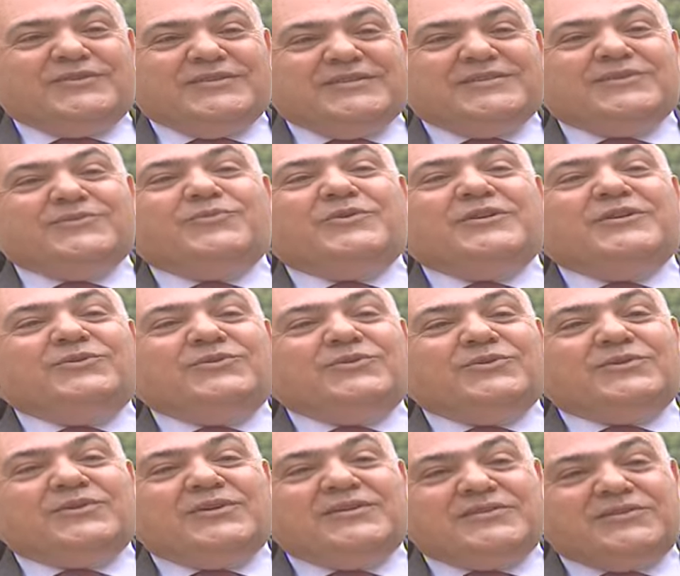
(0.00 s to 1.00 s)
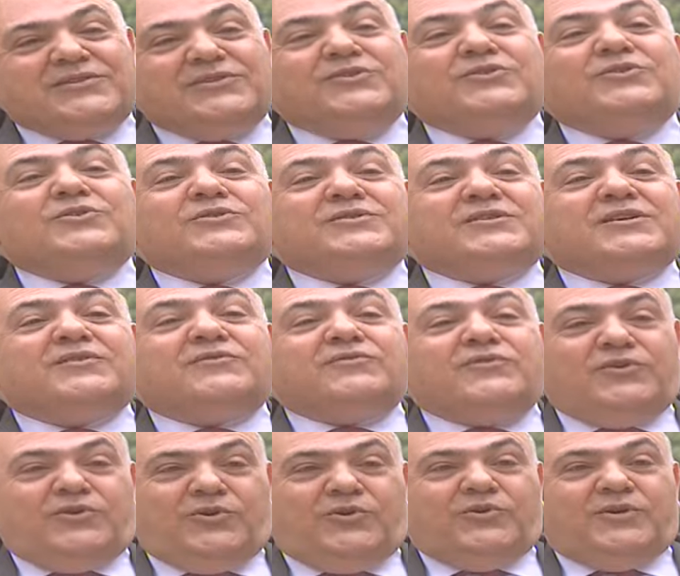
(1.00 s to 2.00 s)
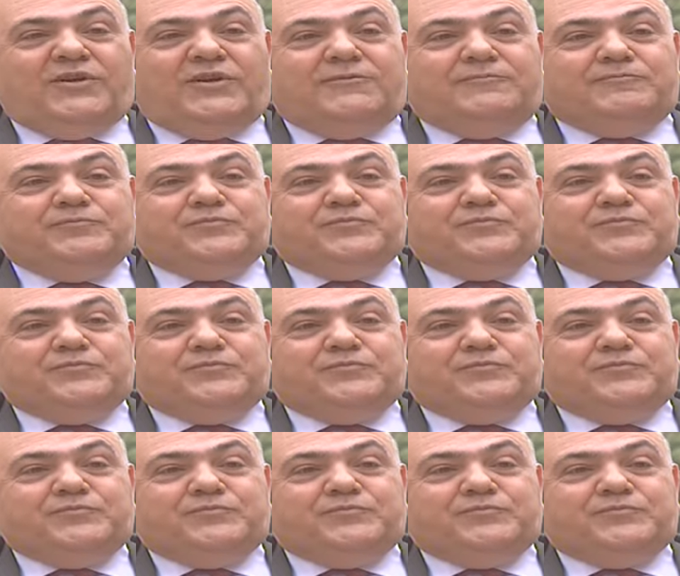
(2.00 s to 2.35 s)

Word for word: discipline to consider yourself lower,